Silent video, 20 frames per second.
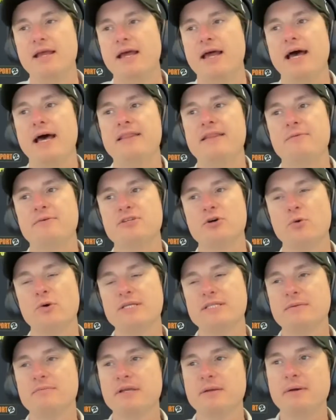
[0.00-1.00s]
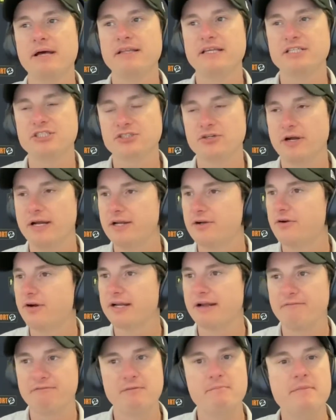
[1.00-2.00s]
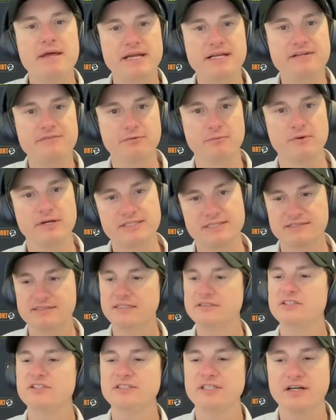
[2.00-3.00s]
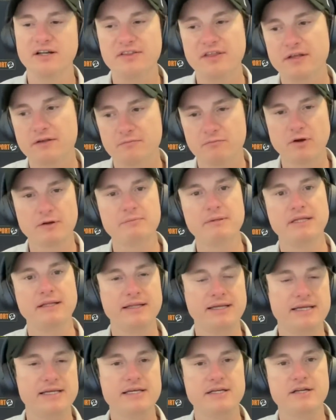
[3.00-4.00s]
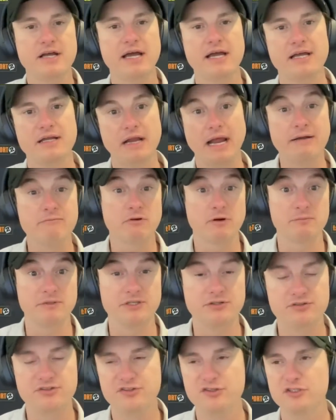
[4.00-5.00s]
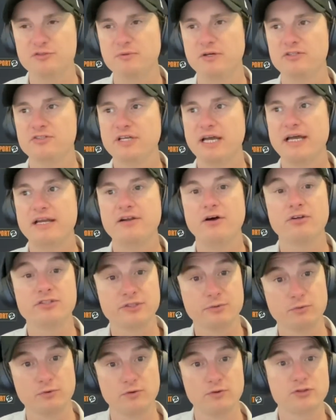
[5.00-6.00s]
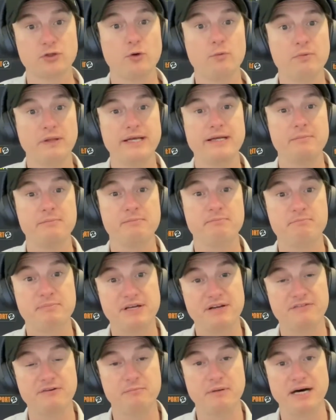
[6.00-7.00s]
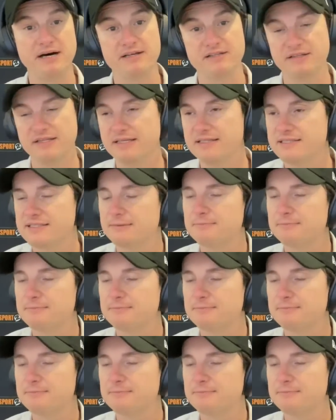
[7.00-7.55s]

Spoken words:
And there was always something about the Australian cricket for many different reasons. As I said, I think rugby league and rugby union, I suppose, and Aussie rules all played a bit of a part in this.